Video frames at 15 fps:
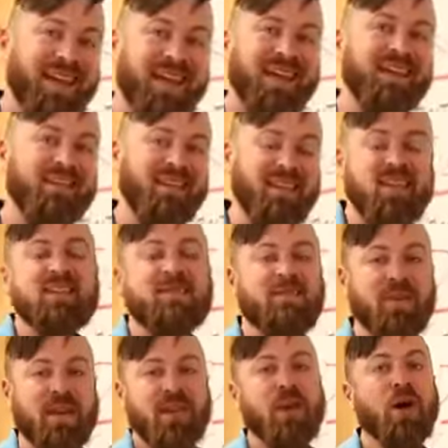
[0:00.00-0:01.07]
in this
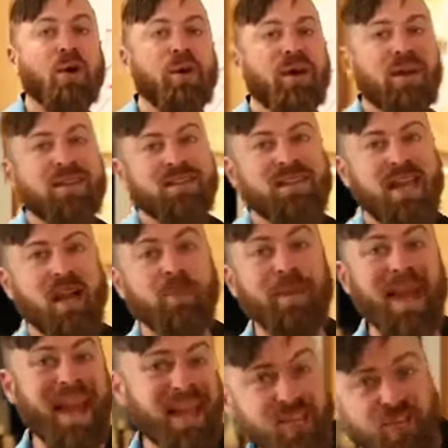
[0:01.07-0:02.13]
video to
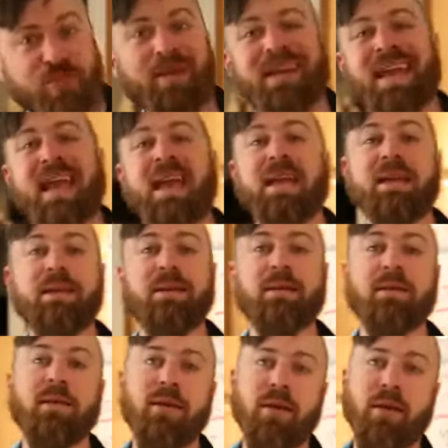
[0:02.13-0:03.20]
help educate
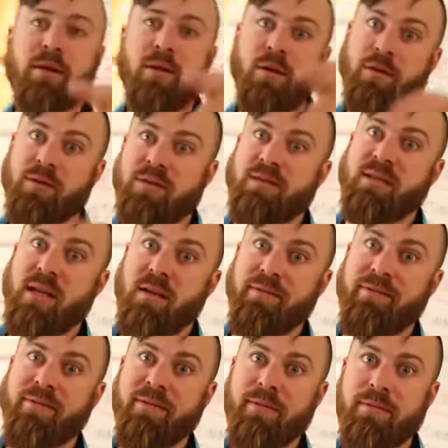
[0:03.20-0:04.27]

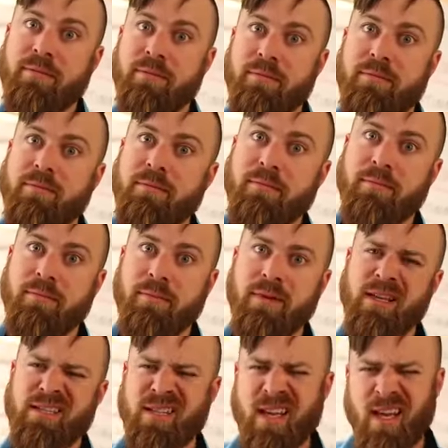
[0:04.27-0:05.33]
yourself.
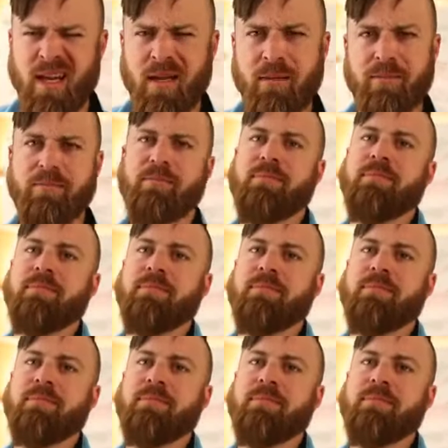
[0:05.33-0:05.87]
Let's get it.